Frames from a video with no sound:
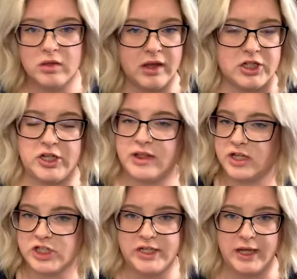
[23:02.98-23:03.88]
like she said
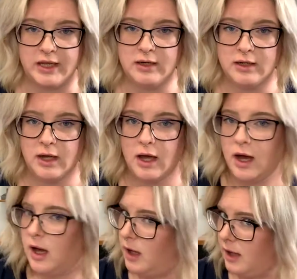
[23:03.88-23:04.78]
she did.
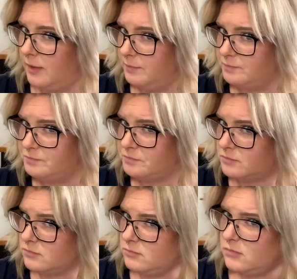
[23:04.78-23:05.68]
And
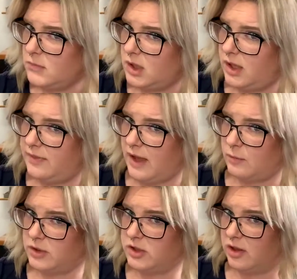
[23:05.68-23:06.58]
that
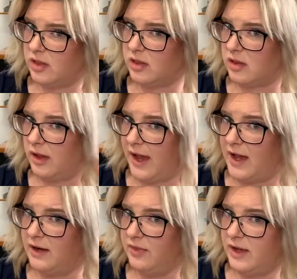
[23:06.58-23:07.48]
would just
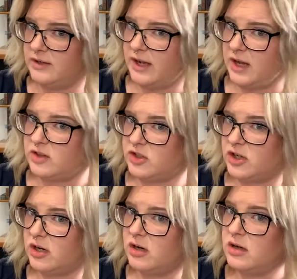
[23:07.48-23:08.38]
add in that
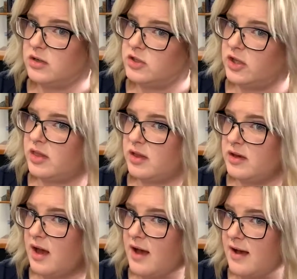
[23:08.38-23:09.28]
texture just
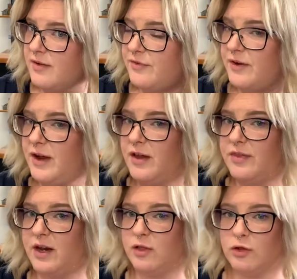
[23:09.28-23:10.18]
enough
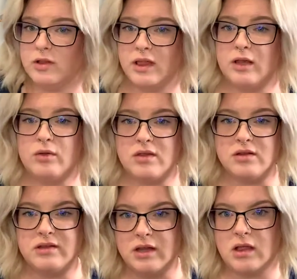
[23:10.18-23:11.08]
that it looks like you
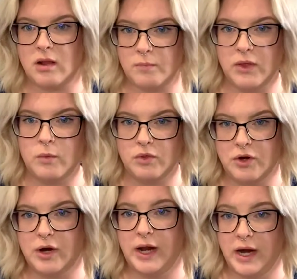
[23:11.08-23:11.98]
still did something with
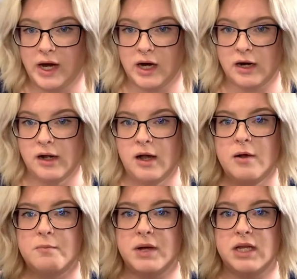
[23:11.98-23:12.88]
your hair,
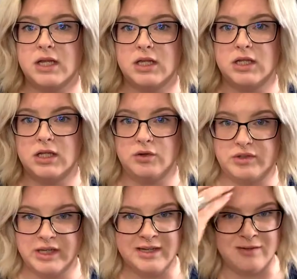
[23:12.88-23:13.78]
but you
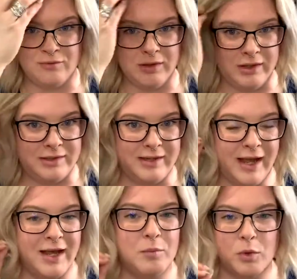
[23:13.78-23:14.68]
didn't really
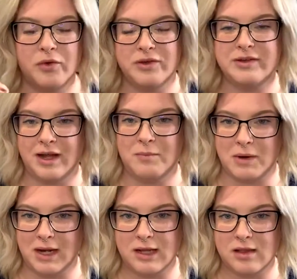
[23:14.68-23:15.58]
take more than 10
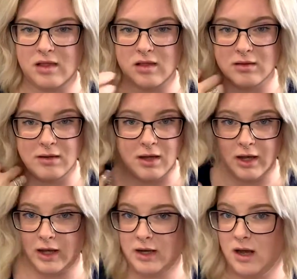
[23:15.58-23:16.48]
minutes.
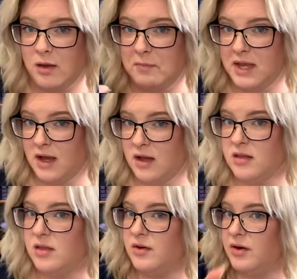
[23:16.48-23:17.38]
And because